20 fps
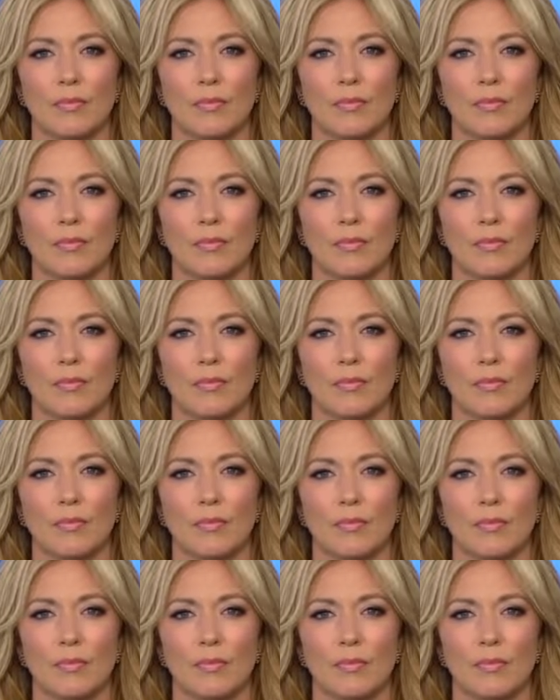
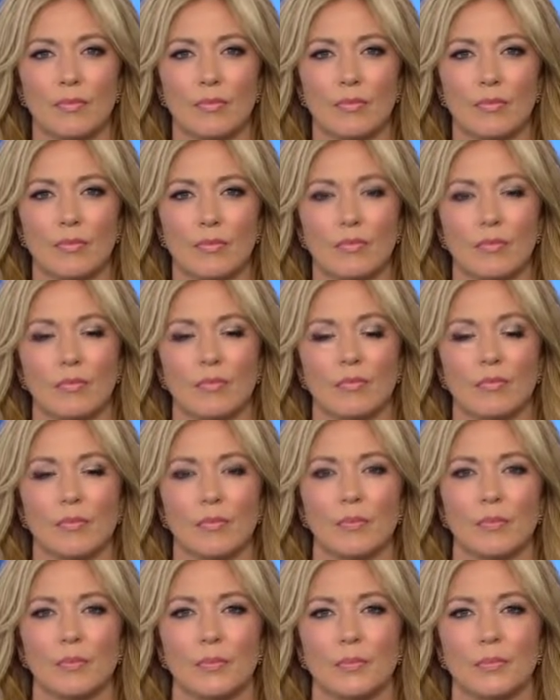
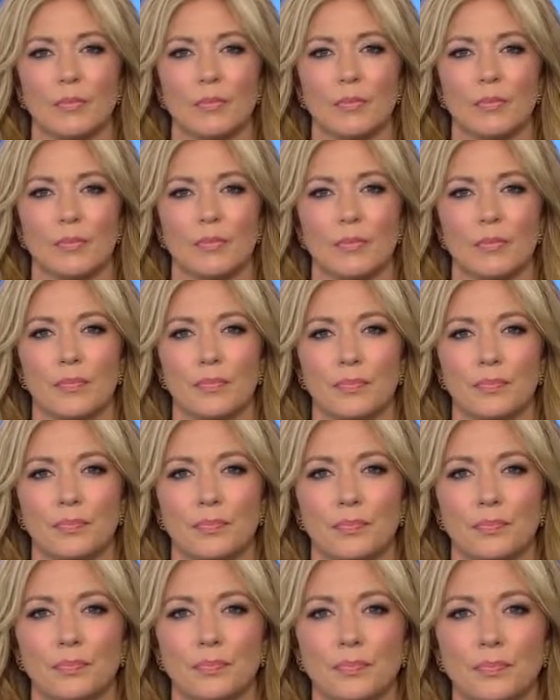
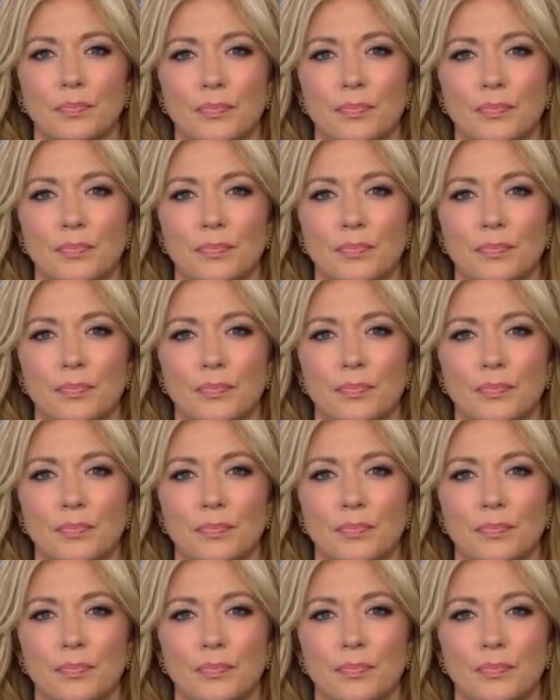This person isn't speaking.